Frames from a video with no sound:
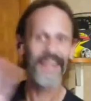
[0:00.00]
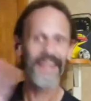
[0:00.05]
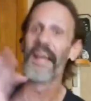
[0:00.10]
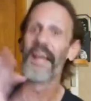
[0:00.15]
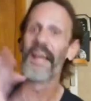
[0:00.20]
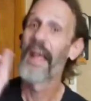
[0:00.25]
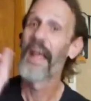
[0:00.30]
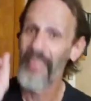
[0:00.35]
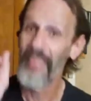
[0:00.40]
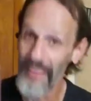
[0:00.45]
hey,
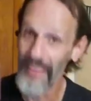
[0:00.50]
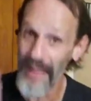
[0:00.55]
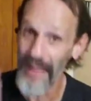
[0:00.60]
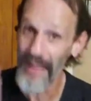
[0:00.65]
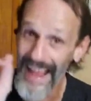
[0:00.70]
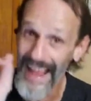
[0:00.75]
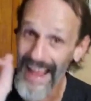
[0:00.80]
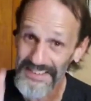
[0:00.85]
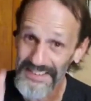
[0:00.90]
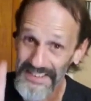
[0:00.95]

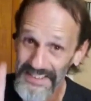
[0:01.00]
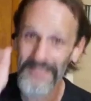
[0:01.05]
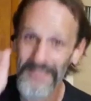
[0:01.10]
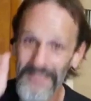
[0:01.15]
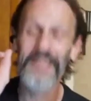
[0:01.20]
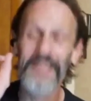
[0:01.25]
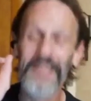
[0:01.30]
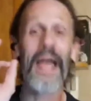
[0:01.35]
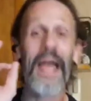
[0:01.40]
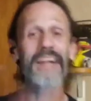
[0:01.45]
the
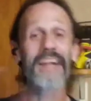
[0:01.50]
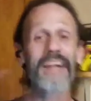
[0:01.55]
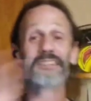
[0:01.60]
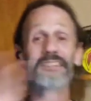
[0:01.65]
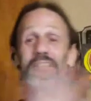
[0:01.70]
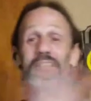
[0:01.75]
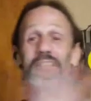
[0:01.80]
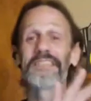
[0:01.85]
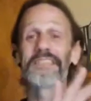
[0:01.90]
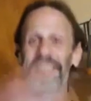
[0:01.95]

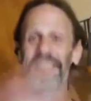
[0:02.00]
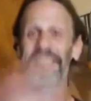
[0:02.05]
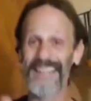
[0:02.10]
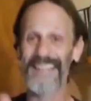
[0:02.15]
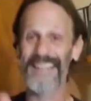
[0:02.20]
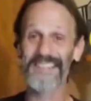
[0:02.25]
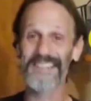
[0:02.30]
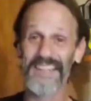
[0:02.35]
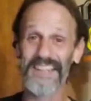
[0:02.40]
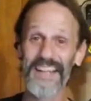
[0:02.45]
excellent
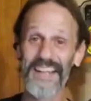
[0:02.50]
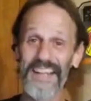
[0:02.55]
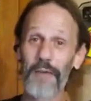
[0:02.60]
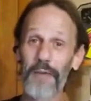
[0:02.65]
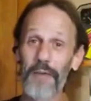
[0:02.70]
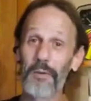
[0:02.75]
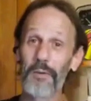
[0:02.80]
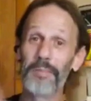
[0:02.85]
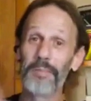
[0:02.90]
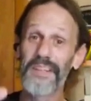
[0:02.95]
stance on
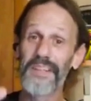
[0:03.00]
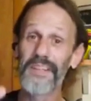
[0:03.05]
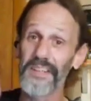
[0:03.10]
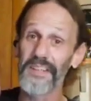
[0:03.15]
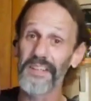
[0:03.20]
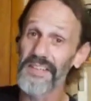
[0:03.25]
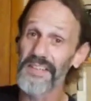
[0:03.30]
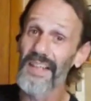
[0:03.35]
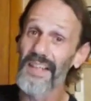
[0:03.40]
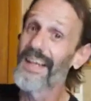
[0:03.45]
that one,
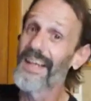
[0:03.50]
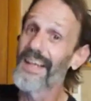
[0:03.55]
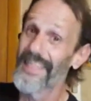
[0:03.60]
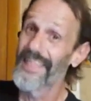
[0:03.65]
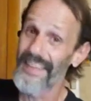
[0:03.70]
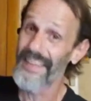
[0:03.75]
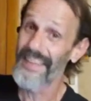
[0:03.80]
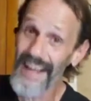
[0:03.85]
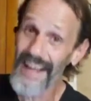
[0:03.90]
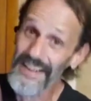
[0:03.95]
because
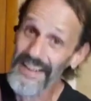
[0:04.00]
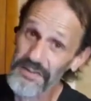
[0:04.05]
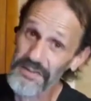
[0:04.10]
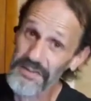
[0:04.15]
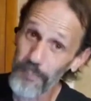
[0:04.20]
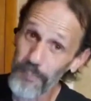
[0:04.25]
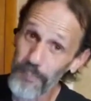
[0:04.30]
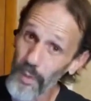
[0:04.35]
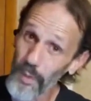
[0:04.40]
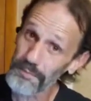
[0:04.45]
the
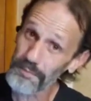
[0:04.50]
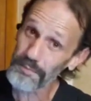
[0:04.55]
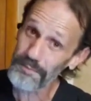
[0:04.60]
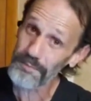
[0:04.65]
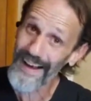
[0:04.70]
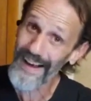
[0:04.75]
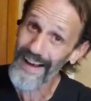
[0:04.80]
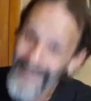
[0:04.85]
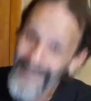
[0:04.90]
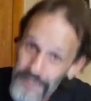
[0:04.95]
next 4 or
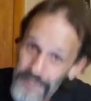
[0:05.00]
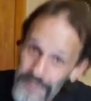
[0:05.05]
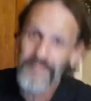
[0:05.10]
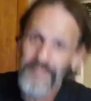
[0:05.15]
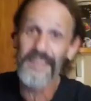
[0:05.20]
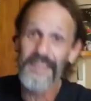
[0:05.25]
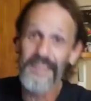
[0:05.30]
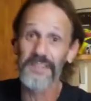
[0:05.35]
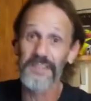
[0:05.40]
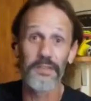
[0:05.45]
5
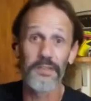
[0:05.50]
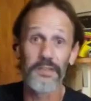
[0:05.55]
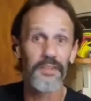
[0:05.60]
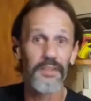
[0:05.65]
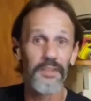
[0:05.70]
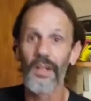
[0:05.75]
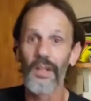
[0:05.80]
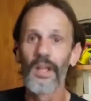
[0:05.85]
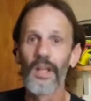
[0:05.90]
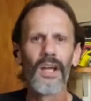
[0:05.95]
things
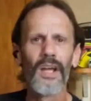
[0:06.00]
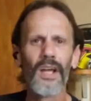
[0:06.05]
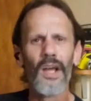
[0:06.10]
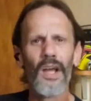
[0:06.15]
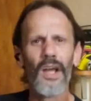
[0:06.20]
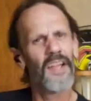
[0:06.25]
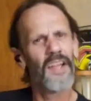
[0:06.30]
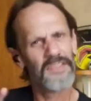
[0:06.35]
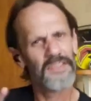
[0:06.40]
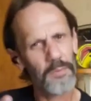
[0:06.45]
under there
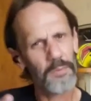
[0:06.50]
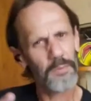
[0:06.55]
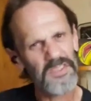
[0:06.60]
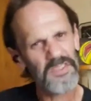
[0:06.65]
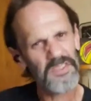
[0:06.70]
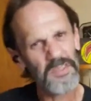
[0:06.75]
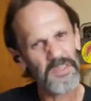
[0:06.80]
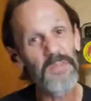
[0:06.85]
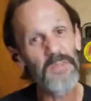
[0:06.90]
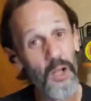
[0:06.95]

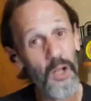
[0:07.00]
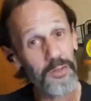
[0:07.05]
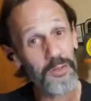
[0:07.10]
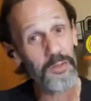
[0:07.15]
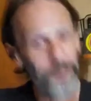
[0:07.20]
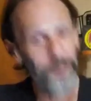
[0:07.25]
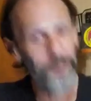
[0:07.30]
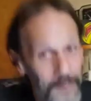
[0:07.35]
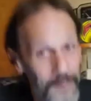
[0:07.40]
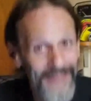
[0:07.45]
was some
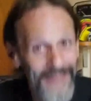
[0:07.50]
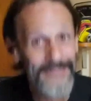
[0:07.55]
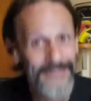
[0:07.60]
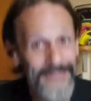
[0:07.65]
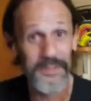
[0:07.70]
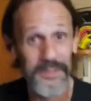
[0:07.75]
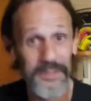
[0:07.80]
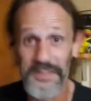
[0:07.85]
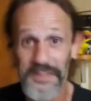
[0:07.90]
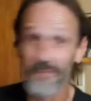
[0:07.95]
colorful
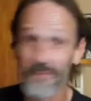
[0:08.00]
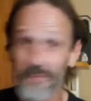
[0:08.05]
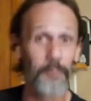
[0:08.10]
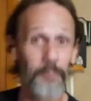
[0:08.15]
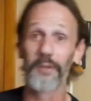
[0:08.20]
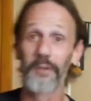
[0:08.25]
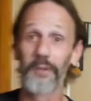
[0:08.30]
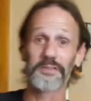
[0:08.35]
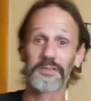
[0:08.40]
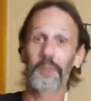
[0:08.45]
language, if
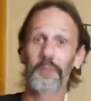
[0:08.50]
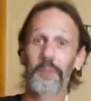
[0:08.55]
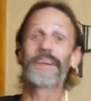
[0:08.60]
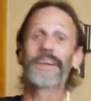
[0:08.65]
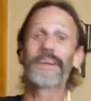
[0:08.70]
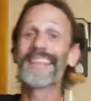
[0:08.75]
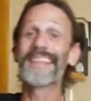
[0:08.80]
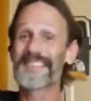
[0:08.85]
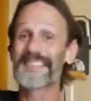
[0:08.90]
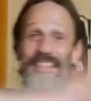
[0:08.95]
you will. So
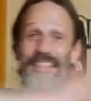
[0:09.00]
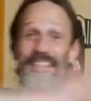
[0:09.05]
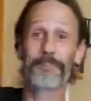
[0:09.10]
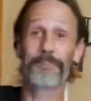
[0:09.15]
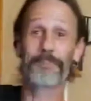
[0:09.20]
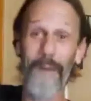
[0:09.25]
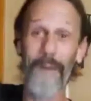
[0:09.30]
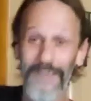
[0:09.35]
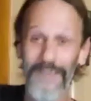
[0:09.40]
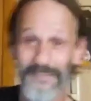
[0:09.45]
we're gonna
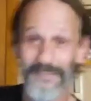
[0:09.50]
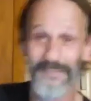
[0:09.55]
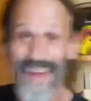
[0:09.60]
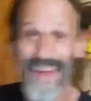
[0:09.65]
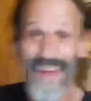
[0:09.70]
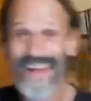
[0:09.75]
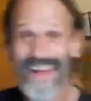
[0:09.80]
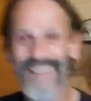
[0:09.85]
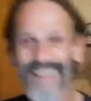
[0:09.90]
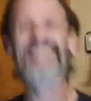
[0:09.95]
skip all of
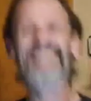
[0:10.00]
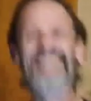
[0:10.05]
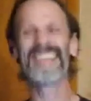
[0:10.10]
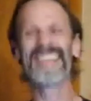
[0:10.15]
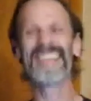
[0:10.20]
that.